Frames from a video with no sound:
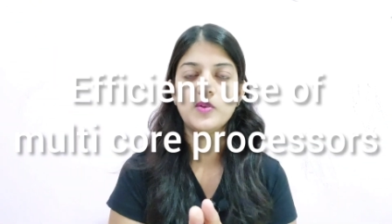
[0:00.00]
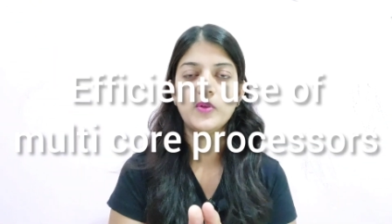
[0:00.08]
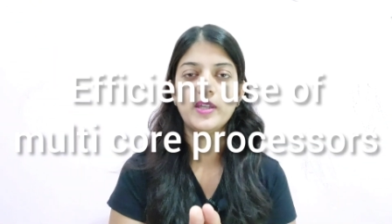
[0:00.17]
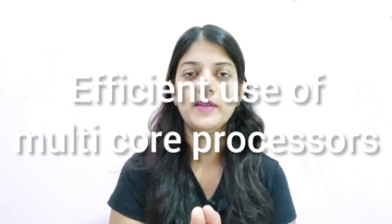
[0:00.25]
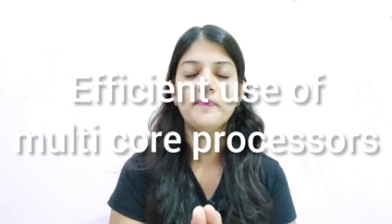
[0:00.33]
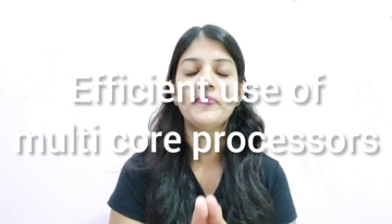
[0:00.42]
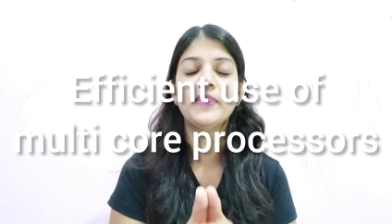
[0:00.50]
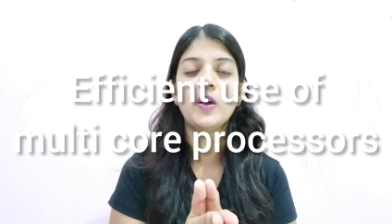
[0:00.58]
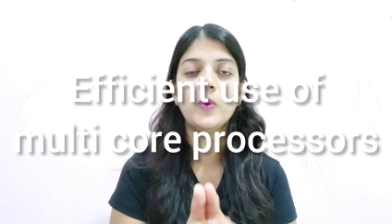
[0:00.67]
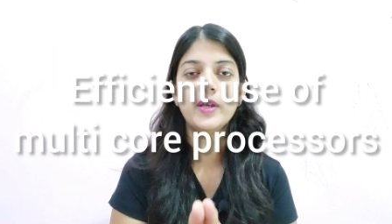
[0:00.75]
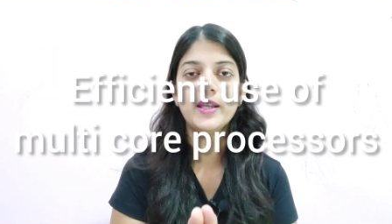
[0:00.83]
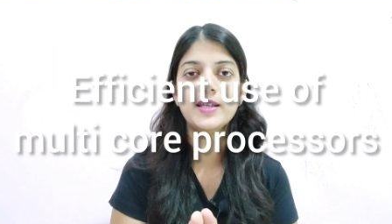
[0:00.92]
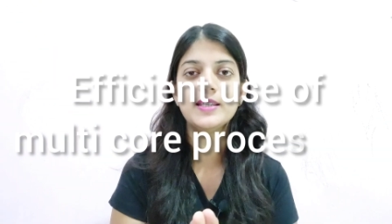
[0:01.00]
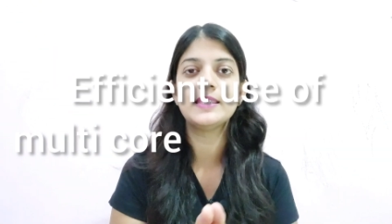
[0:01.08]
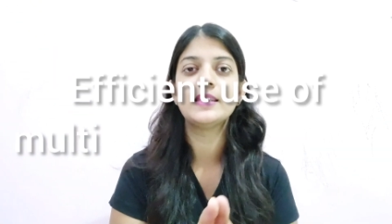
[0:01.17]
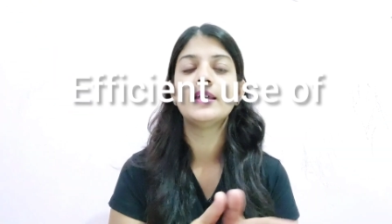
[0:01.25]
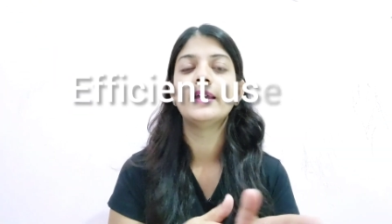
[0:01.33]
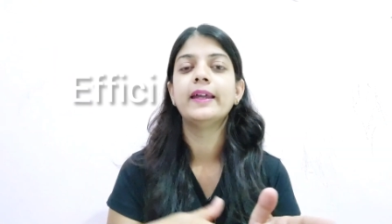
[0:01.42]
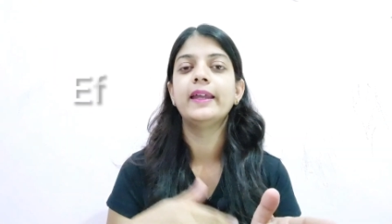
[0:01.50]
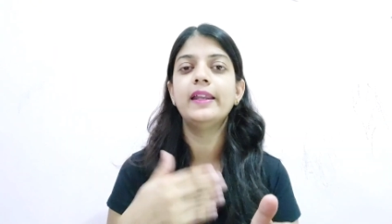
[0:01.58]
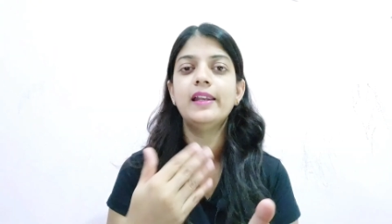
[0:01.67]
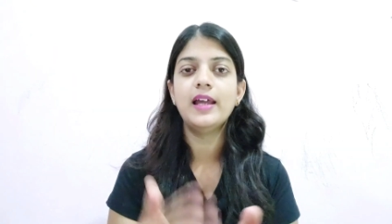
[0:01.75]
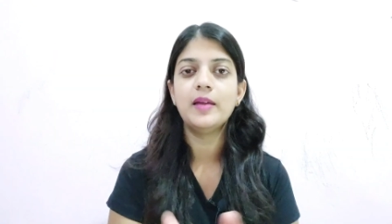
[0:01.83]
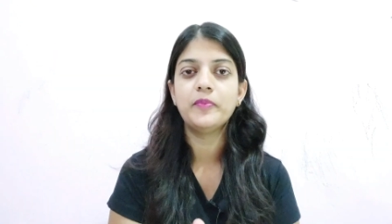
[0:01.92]
Okay, nowadays
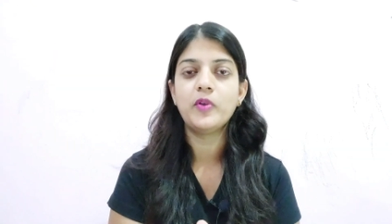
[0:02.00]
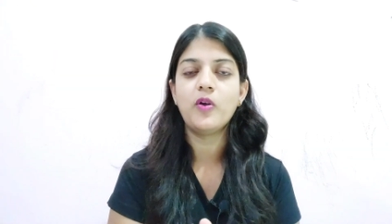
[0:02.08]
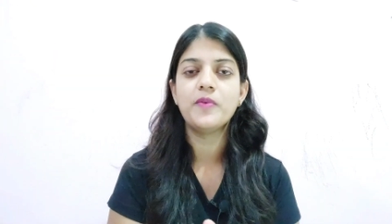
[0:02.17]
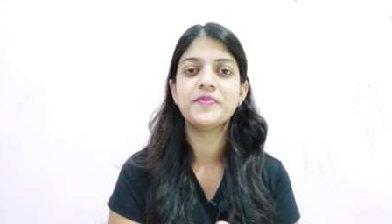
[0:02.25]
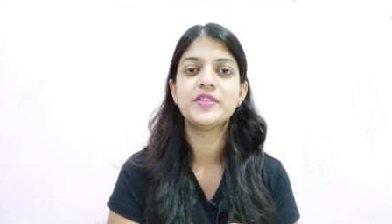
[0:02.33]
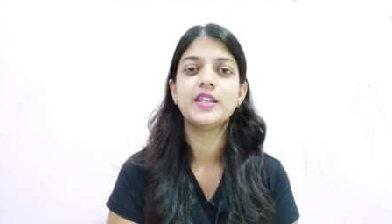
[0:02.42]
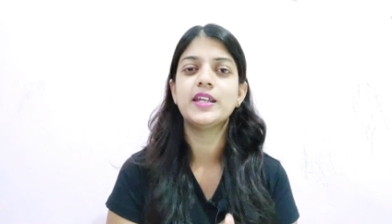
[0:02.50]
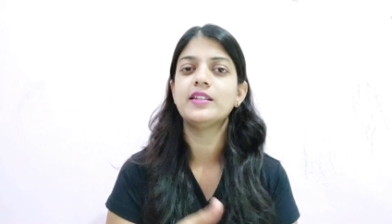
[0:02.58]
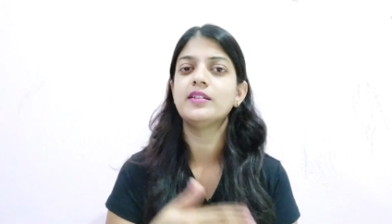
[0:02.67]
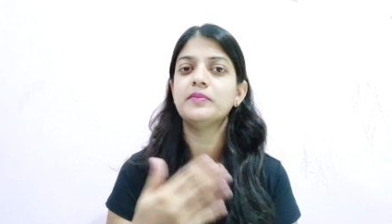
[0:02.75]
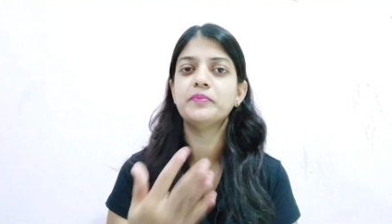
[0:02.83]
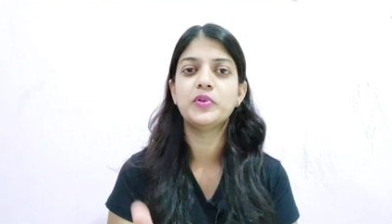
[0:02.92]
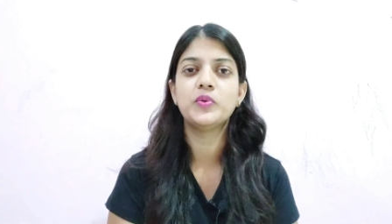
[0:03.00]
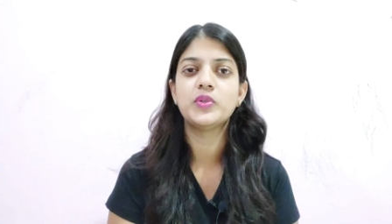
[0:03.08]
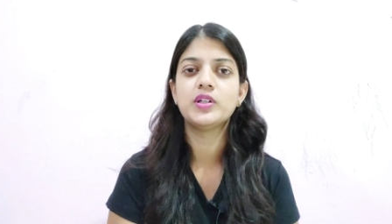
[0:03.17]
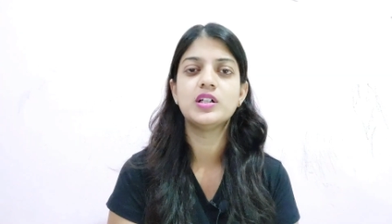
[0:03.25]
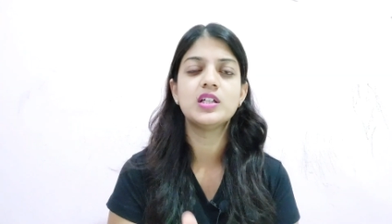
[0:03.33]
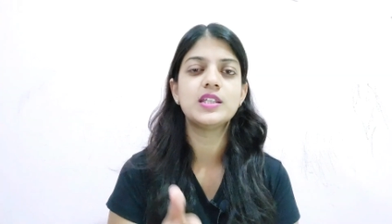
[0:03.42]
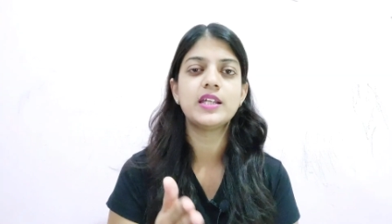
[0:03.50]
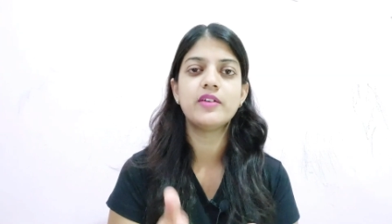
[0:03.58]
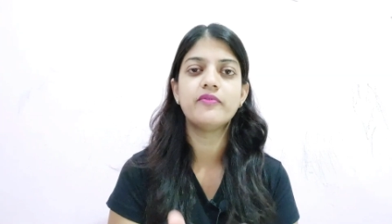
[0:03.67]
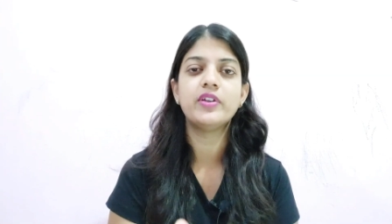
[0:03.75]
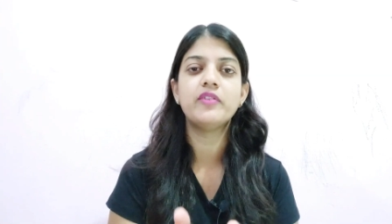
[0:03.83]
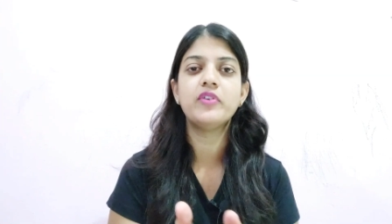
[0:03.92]
in laptops, in computers,
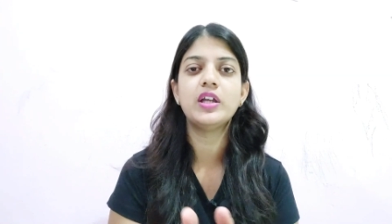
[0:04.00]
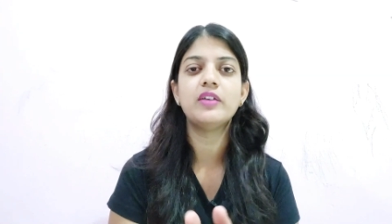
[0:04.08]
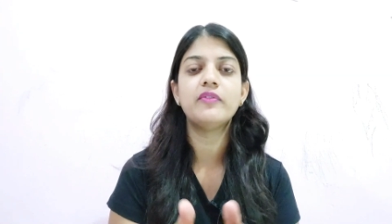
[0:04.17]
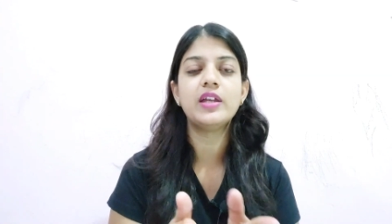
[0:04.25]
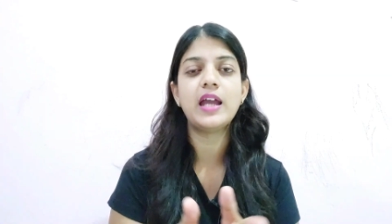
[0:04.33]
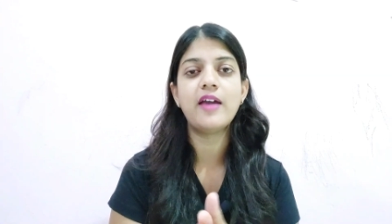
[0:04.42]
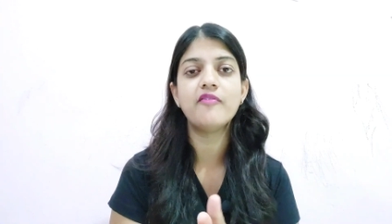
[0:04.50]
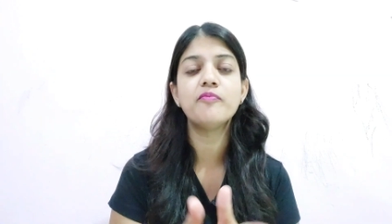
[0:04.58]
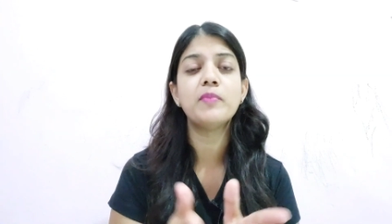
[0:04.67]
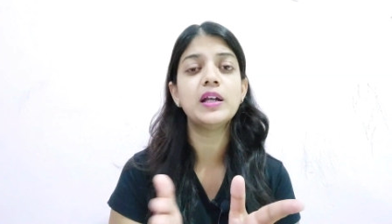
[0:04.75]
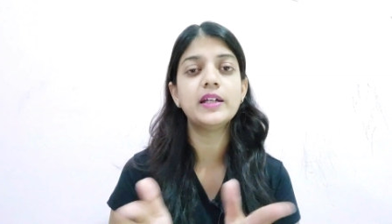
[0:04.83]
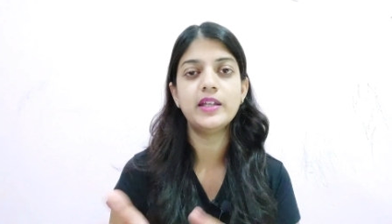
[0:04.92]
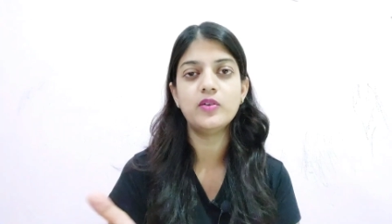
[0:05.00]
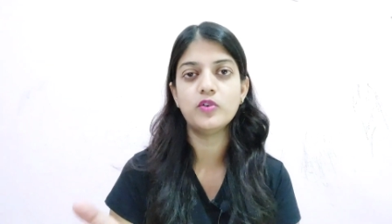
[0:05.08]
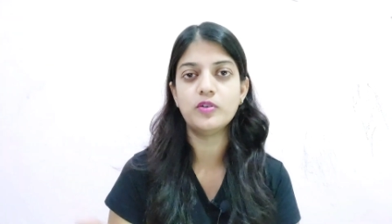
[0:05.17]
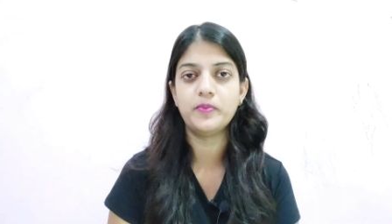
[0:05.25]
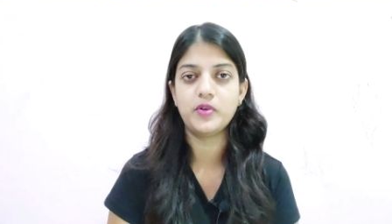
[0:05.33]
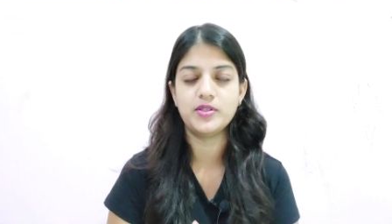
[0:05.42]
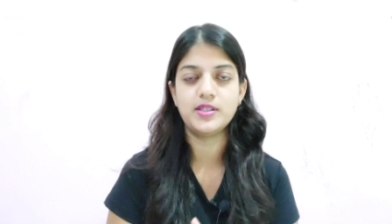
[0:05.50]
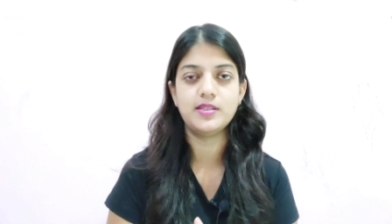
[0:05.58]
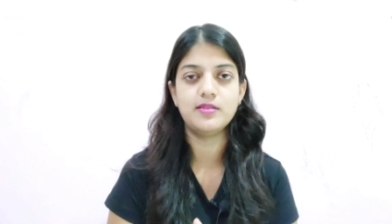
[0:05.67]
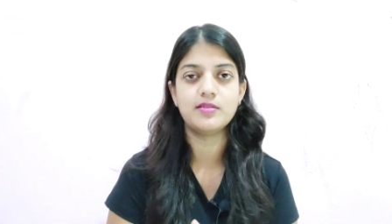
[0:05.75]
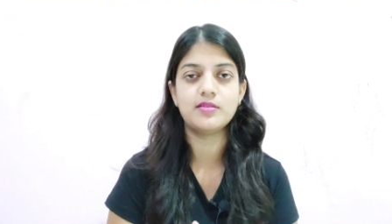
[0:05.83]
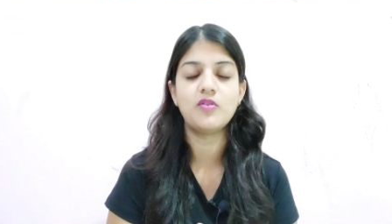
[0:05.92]
everywhere we have multi-core
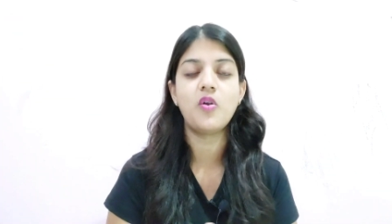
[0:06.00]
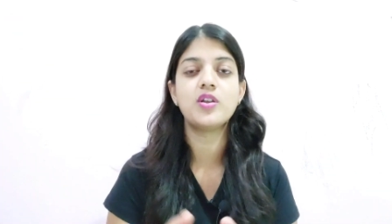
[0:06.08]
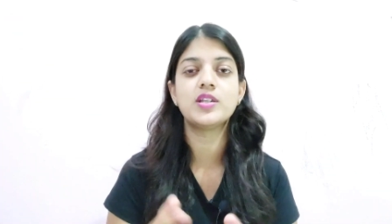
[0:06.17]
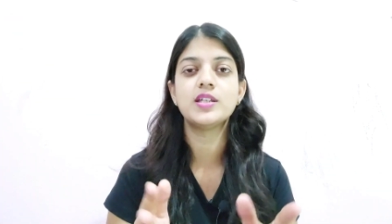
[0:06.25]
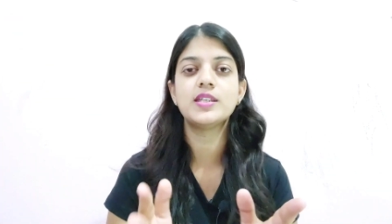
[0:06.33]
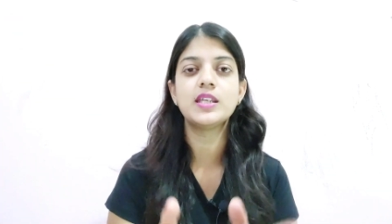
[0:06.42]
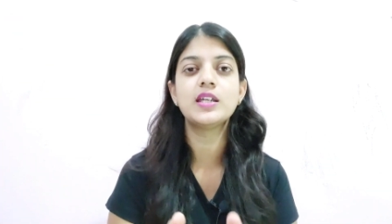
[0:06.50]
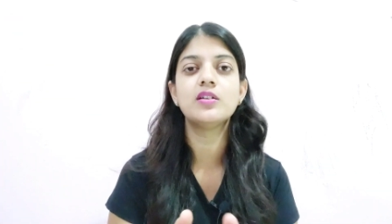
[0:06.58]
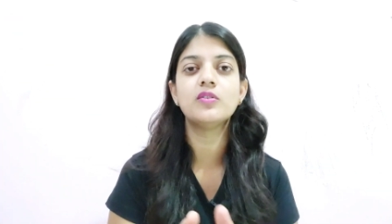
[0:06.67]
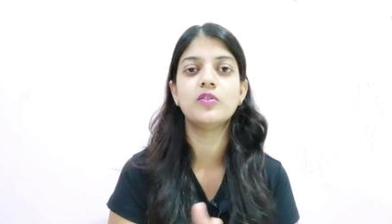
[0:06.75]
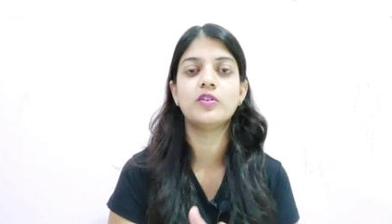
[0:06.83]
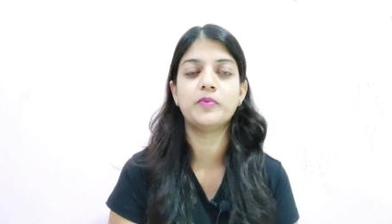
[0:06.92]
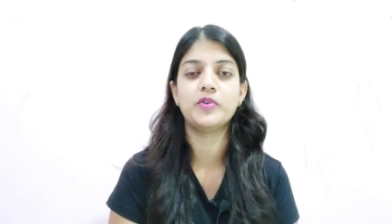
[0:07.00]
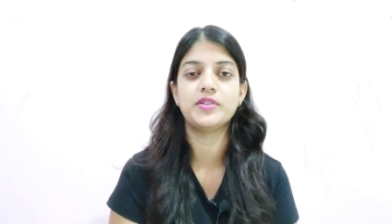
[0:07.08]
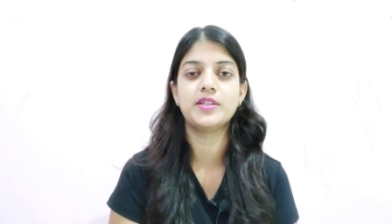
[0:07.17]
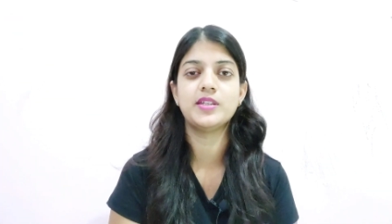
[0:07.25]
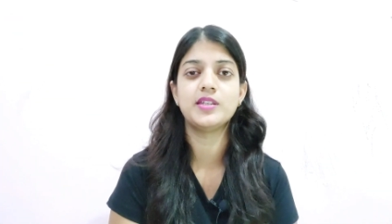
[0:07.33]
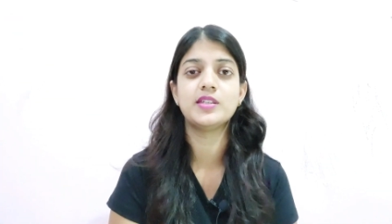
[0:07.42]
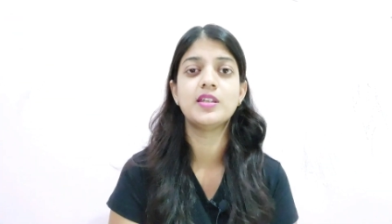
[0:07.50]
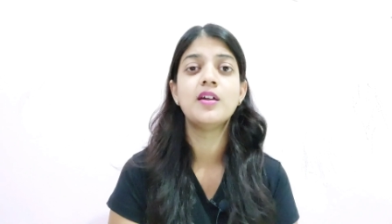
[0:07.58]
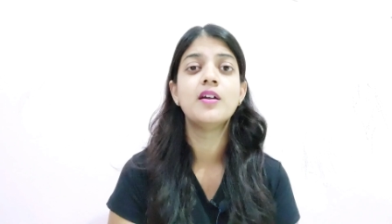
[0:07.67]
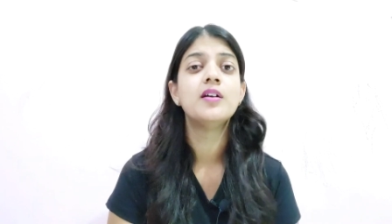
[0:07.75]
processors, not just single core processors,